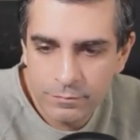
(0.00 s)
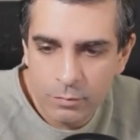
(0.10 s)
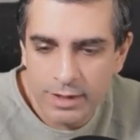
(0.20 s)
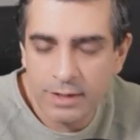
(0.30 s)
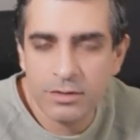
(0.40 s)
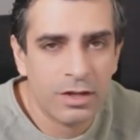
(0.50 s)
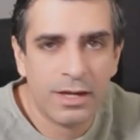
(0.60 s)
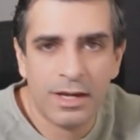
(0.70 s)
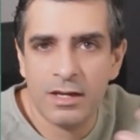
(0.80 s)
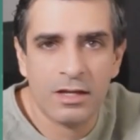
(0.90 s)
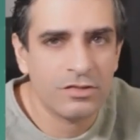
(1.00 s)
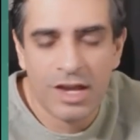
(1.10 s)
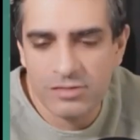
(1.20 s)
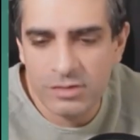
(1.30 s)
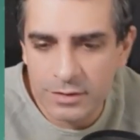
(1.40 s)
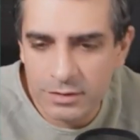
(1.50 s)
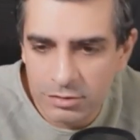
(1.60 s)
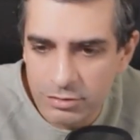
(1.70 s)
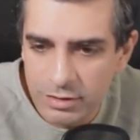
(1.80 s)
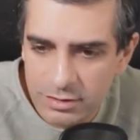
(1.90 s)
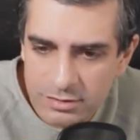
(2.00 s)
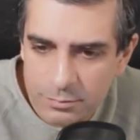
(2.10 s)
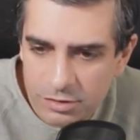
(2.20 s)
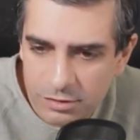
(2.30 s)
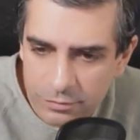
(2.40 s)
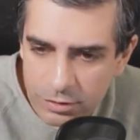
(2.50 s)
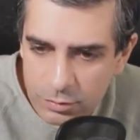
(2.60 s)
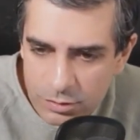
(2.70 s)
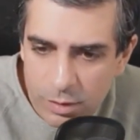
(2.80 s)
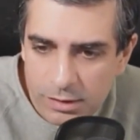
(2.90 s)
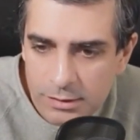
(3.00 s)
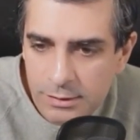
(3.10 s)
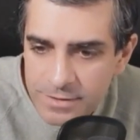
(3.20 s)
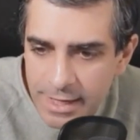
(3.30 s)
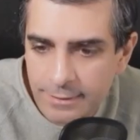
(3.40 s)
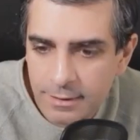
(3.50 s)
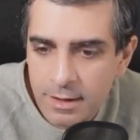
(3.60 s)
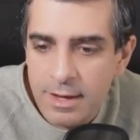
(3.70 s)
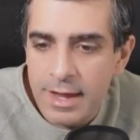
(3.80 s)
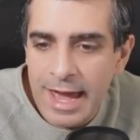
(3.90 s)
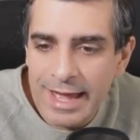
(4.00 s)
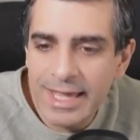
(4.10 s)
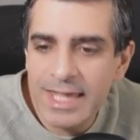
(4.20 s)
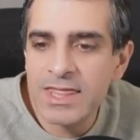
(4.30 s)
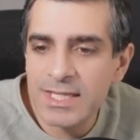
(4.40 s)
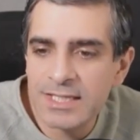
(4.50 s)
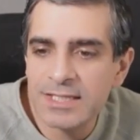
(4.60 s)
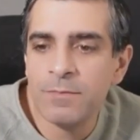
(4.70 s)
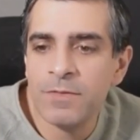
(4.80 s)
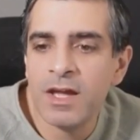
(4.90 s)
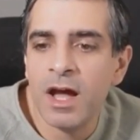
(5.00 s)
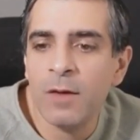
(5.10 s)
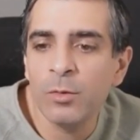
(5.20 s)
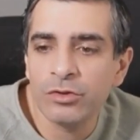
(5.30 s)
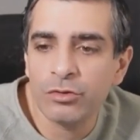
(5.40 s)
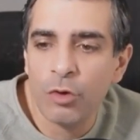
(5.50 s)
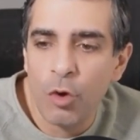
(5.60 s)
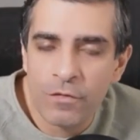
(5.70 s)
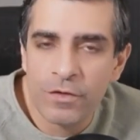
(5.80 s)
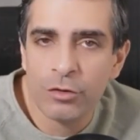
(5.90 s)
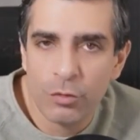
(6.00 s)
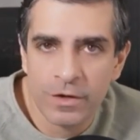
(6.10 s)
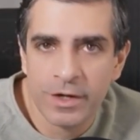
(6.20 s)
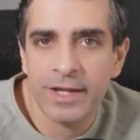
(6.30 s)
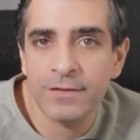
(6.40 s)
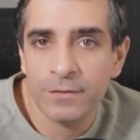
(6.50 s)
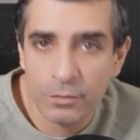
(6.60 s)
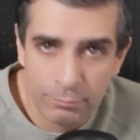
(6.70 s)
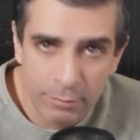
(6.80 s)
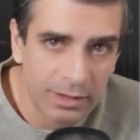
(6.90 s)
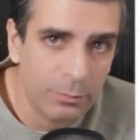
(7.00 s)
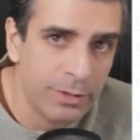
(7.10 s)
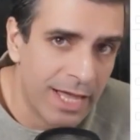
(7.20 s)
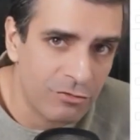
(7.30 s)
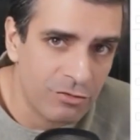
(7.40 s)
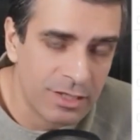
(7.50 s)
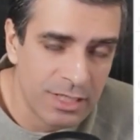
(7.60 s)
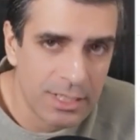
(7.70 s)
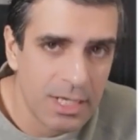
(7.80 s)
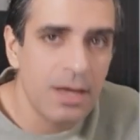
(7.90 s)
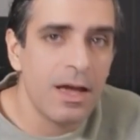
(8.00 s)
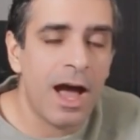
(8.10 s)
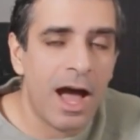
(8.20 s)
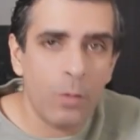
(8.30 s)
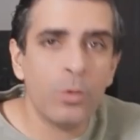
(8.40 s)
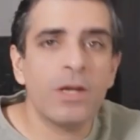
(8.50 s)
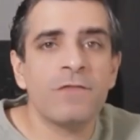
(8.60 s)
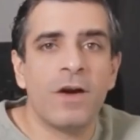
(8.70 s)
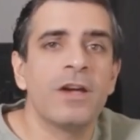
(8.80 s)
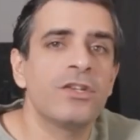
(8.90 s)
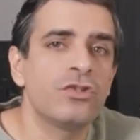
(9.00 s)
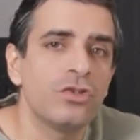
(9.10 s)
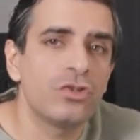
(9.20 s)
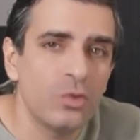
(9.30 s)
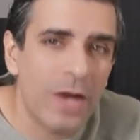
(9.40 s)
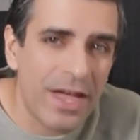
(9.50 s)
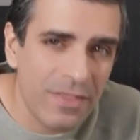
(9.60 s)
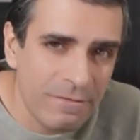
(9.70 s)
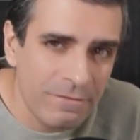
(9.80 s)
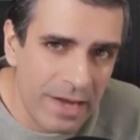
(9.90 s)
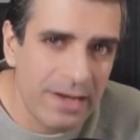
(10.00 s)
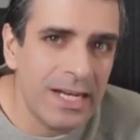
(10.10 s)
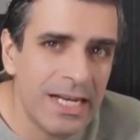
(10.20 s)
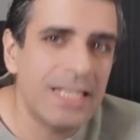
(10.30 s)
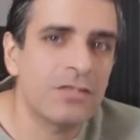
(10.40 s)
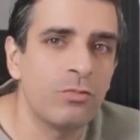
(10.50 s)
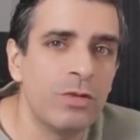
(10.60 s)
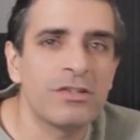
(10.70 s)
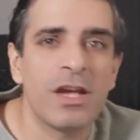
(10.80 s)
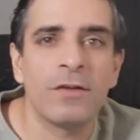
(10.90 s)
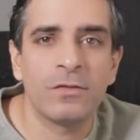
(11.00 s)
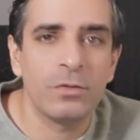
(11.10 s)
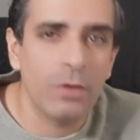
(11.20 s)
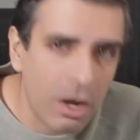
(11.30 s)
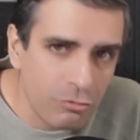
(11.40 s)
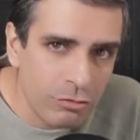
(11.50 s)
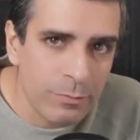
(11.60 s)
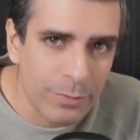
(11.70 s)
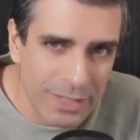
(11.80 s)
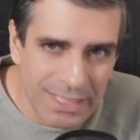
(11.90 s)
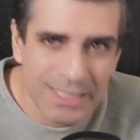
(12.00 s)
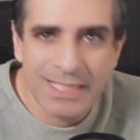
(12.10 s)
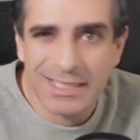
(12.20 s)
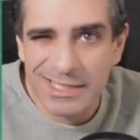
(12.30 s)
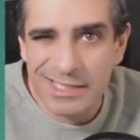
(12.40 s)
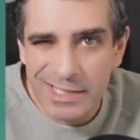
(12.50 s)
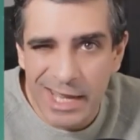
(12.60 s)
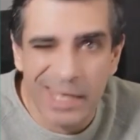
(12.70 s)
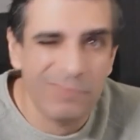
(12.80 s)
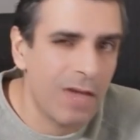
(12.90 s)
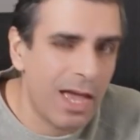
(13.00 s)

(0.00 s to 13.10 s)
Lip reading: Right. And you can again ask ChatGPT to create the subject for you as well. Sent. And again, this is something I will do over and over again to multiple addresses. I would advise you to, at the very least, reach out to 100 businesses in a day.